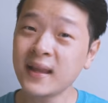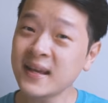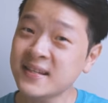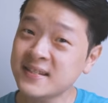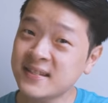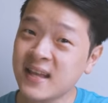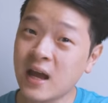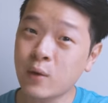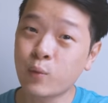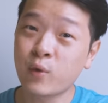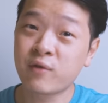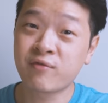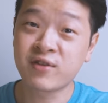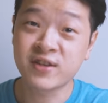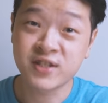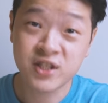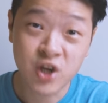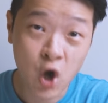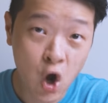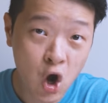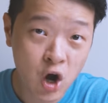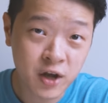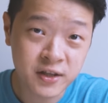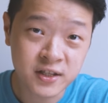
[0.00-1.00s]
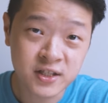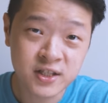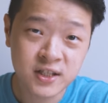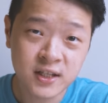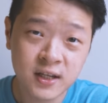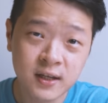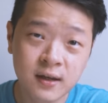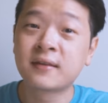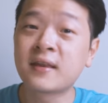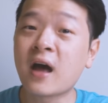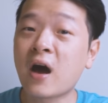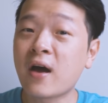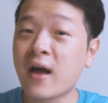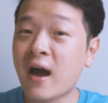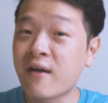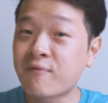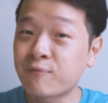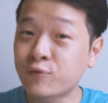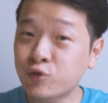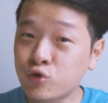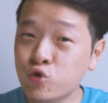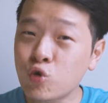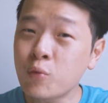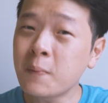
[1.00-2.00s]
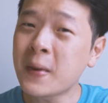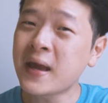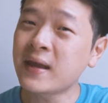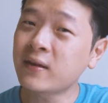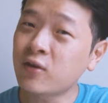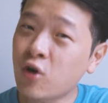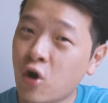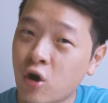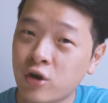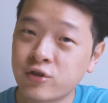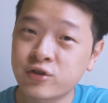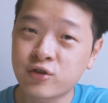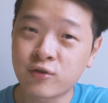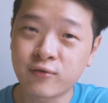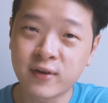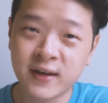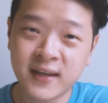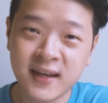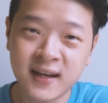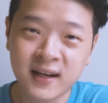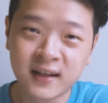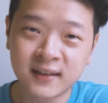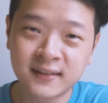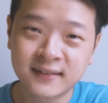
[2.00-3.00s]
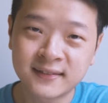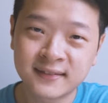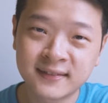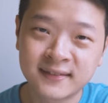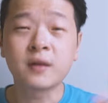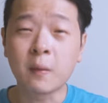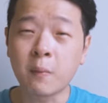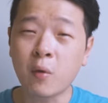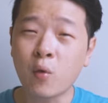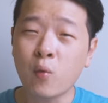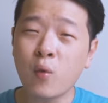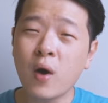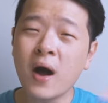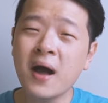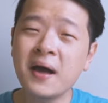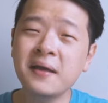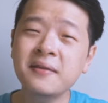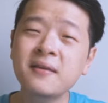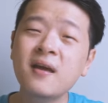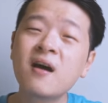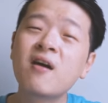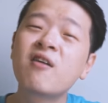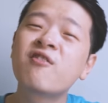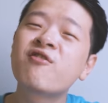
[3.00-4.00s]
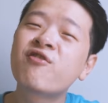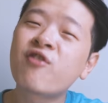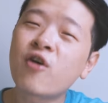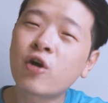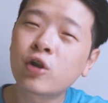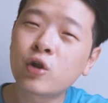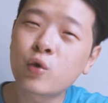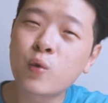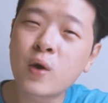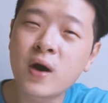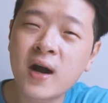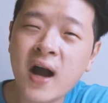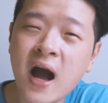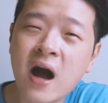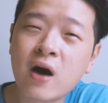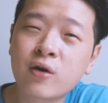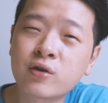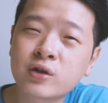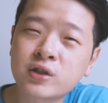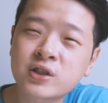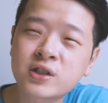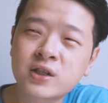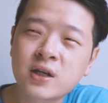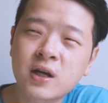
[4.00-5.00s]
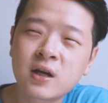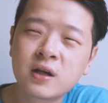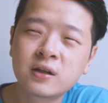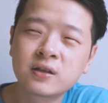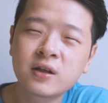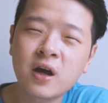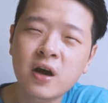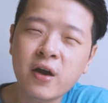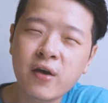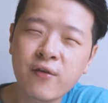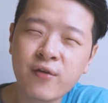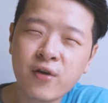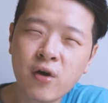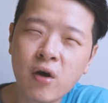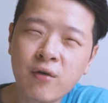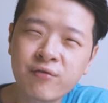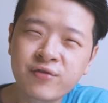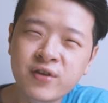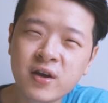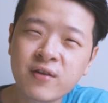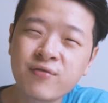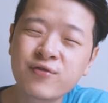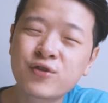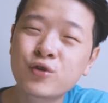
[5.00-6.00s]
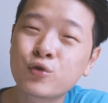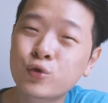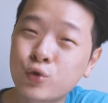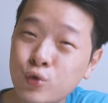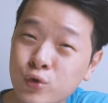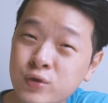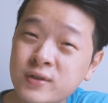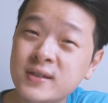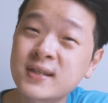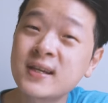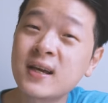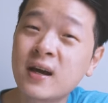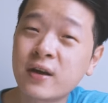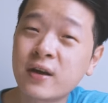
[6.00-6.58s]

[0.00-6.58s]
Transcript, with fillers: let's start with its cons. Now I have two main cons over here. Number one, follower counts. Now if you observe, you do see